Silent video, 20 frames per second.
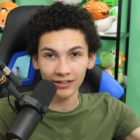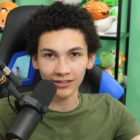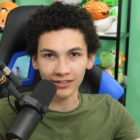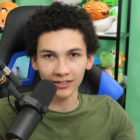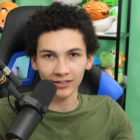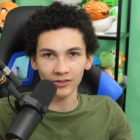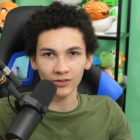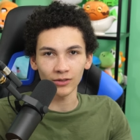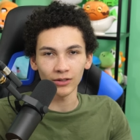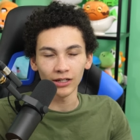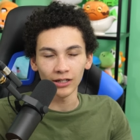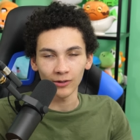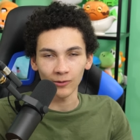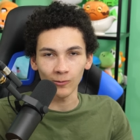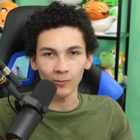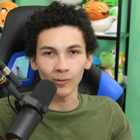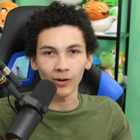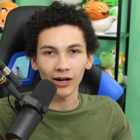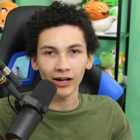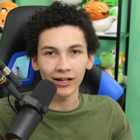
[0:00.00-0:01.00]
It's just
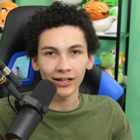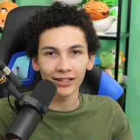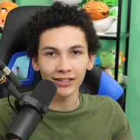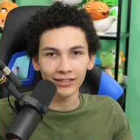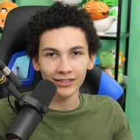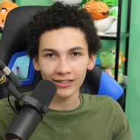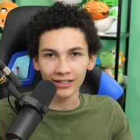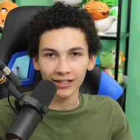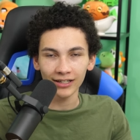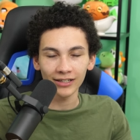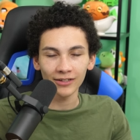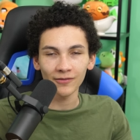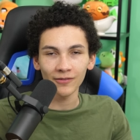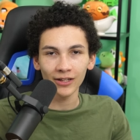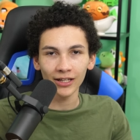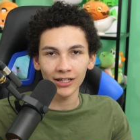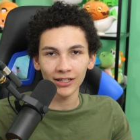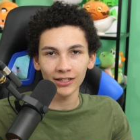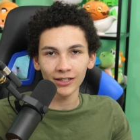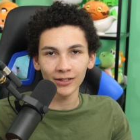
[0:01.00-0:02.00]
why is kind
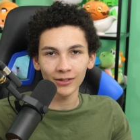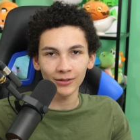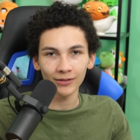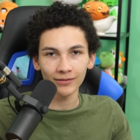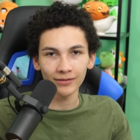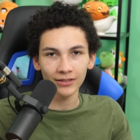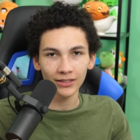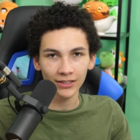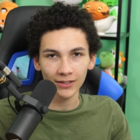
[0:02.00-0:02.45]
of the unknown.